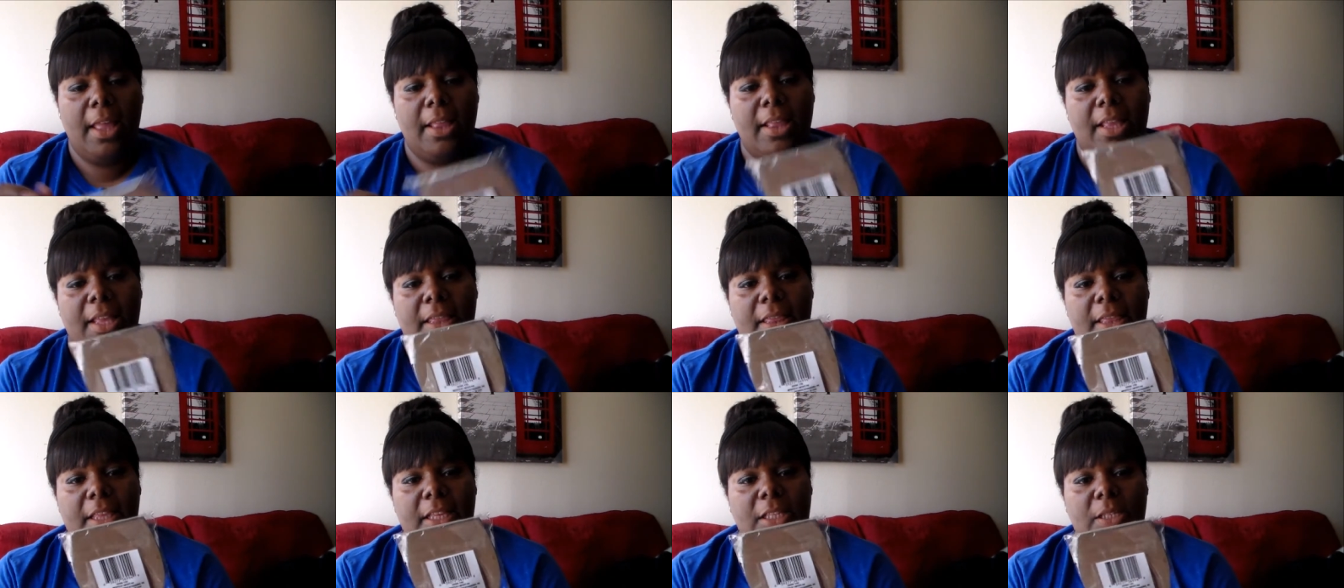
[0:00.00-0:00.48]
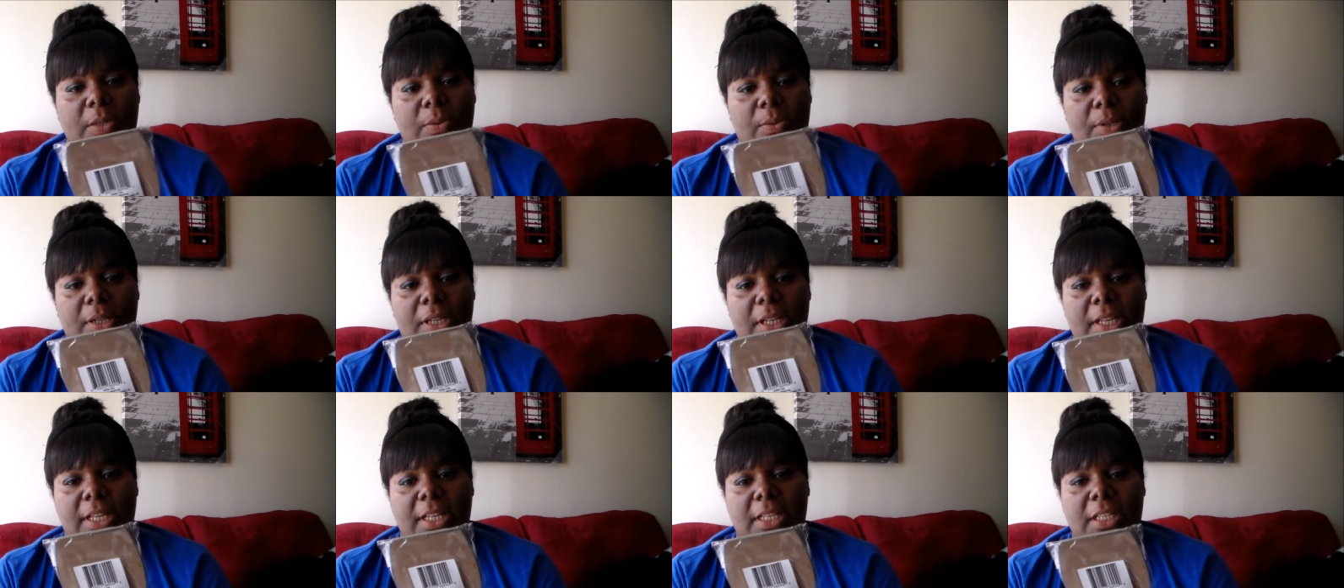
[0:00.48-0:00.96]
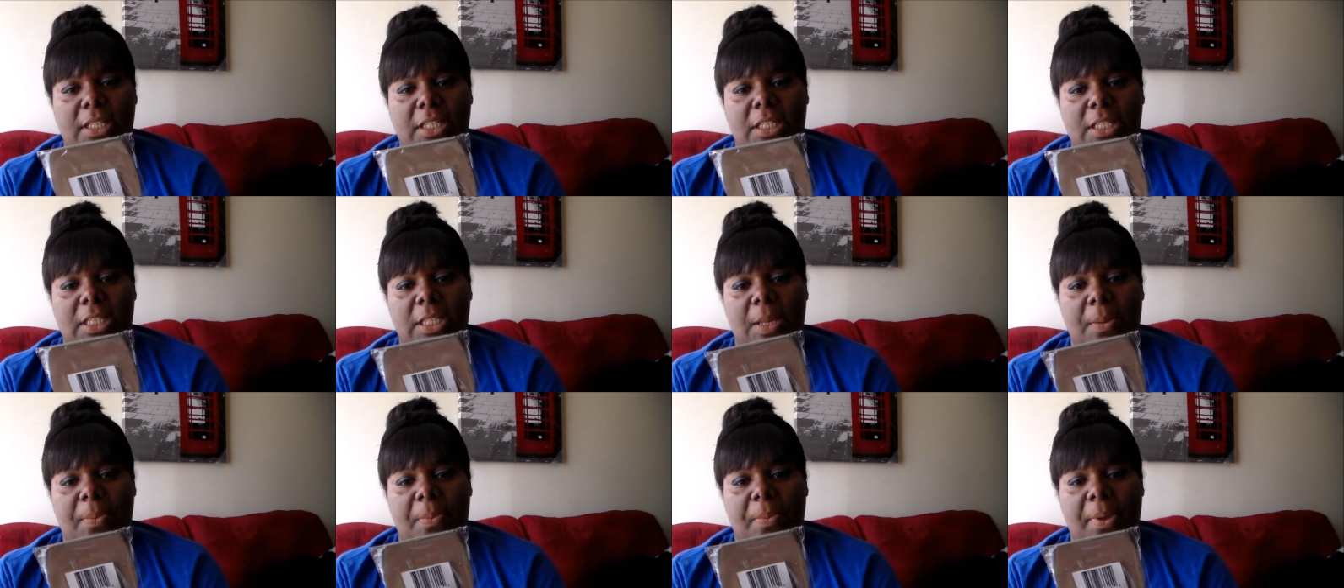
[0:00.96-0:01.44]
And then this one is
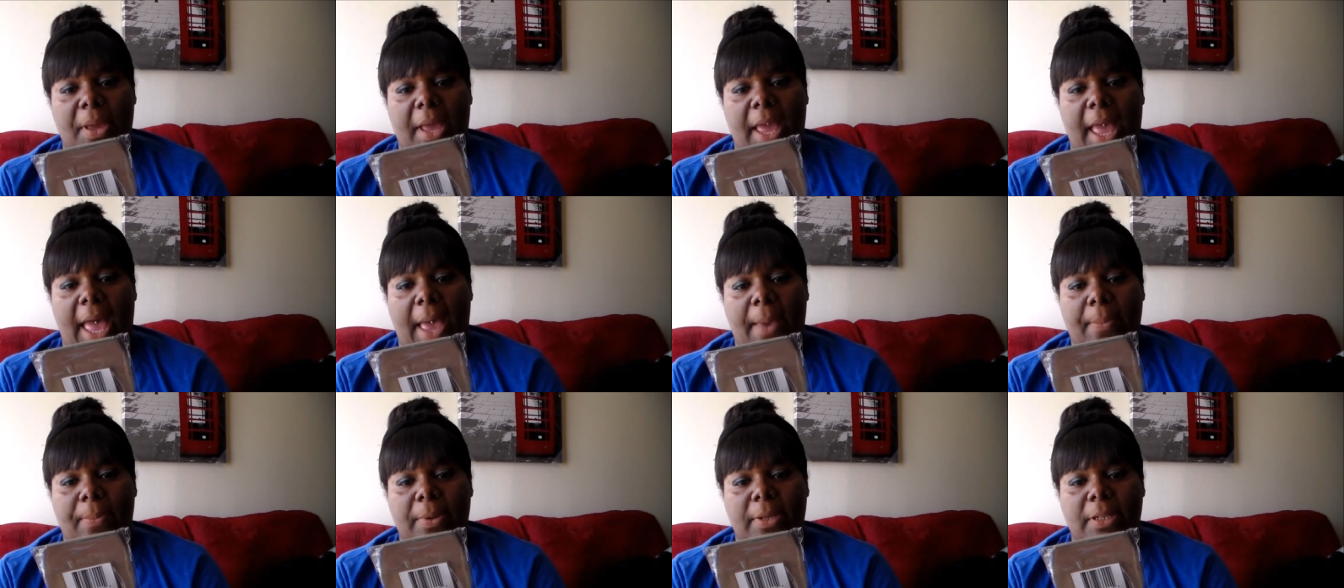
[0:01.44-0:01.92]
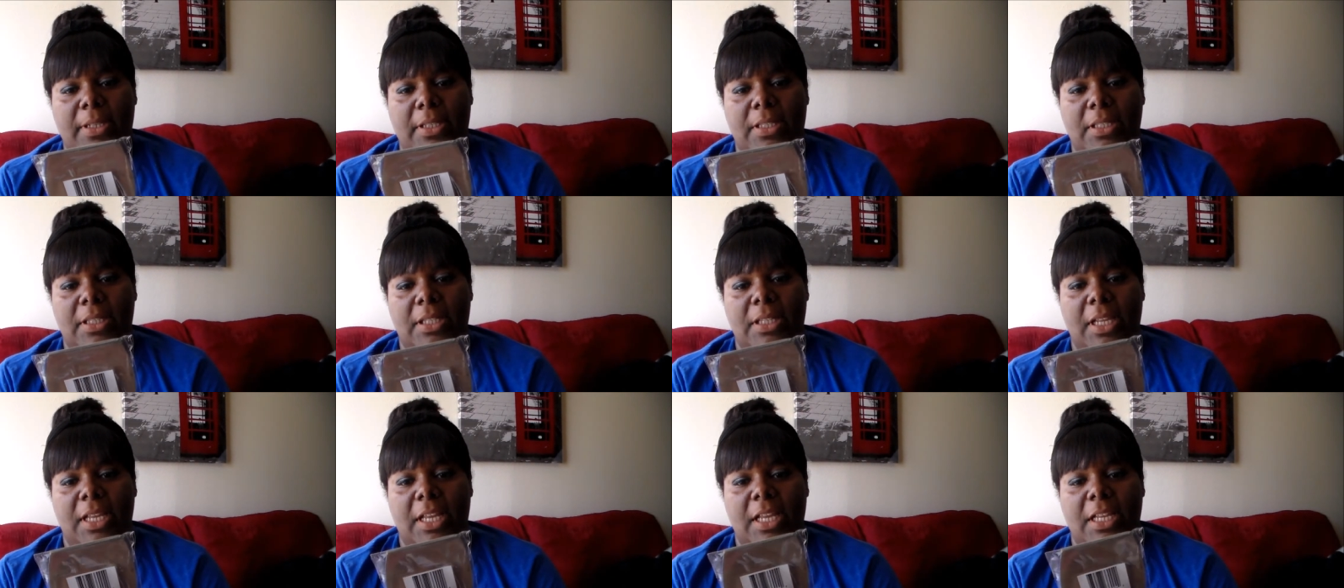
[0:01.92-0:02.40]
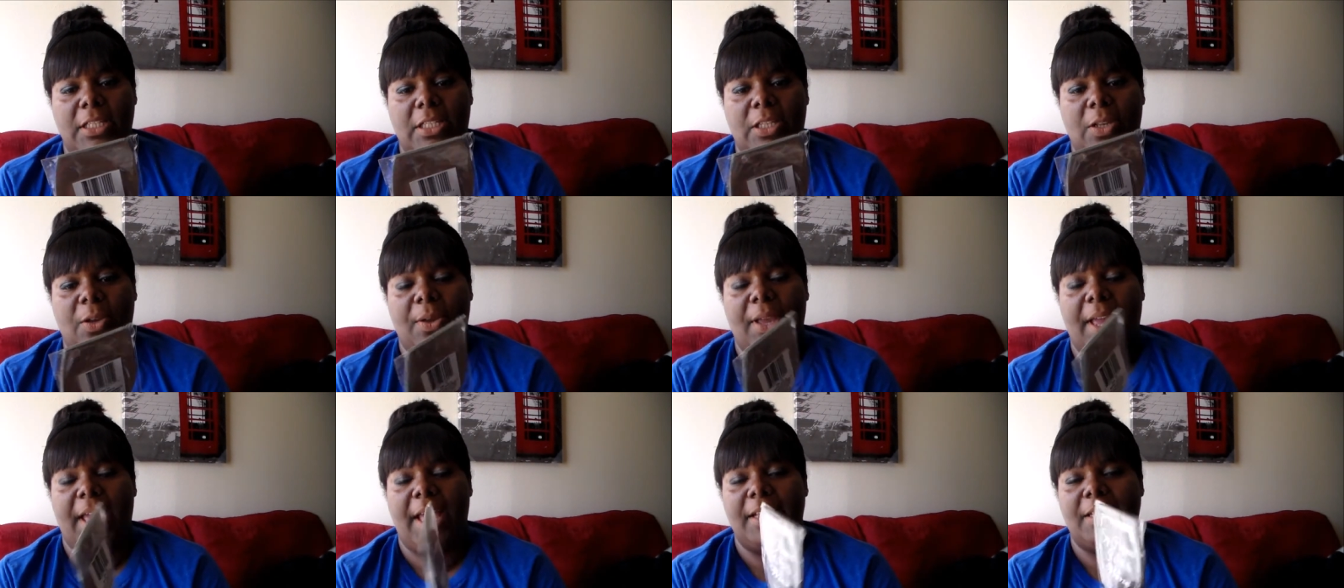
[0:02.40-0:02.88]
Sip Happens
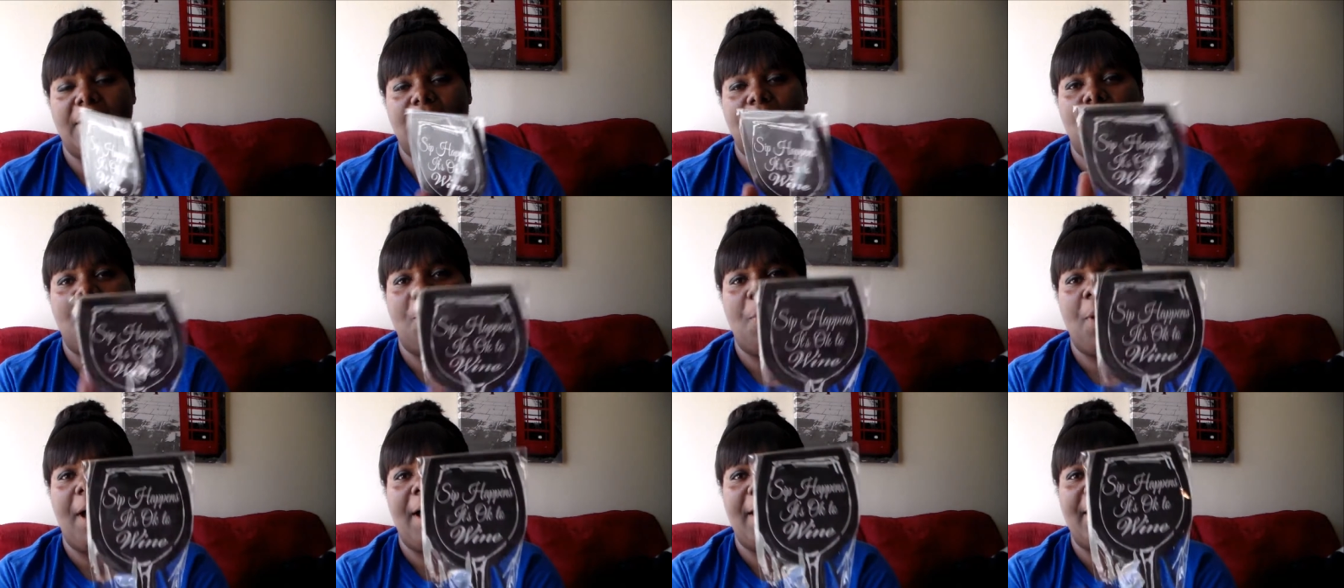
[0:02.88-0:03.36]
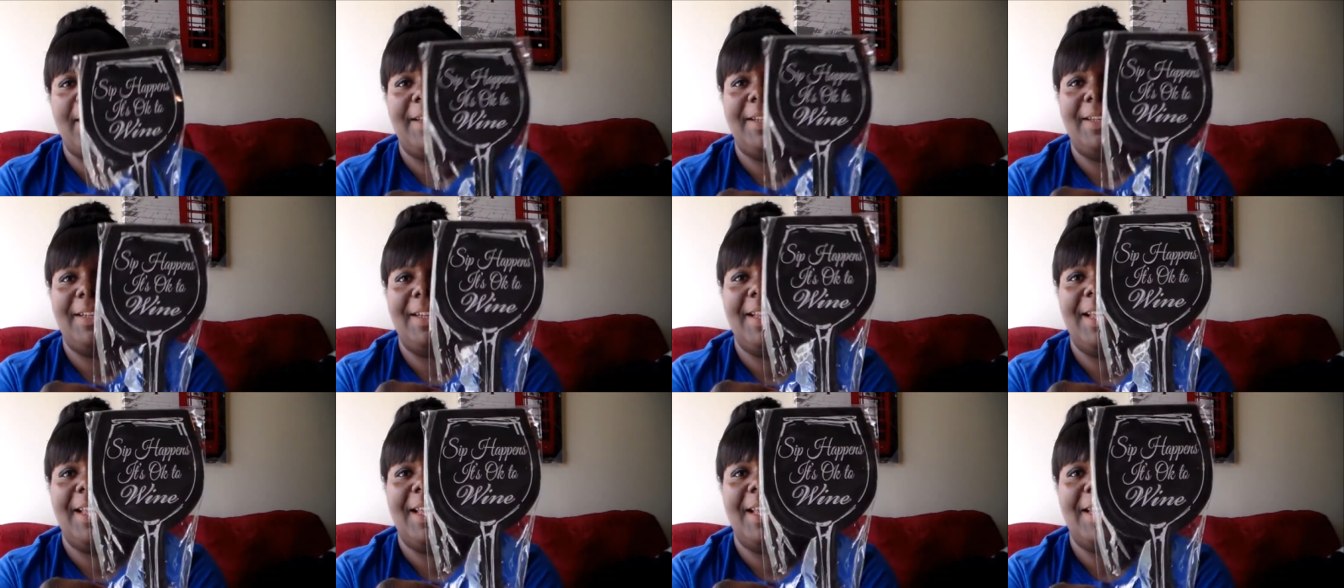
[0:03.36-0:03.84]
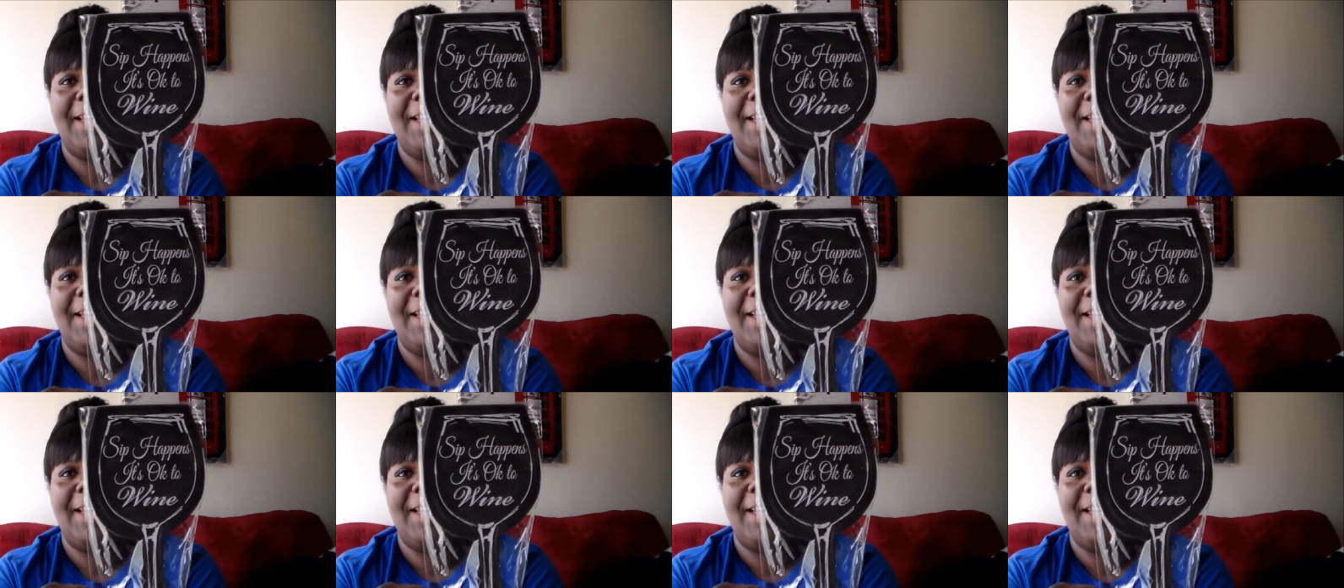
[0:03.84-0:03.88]
it's okay to whine.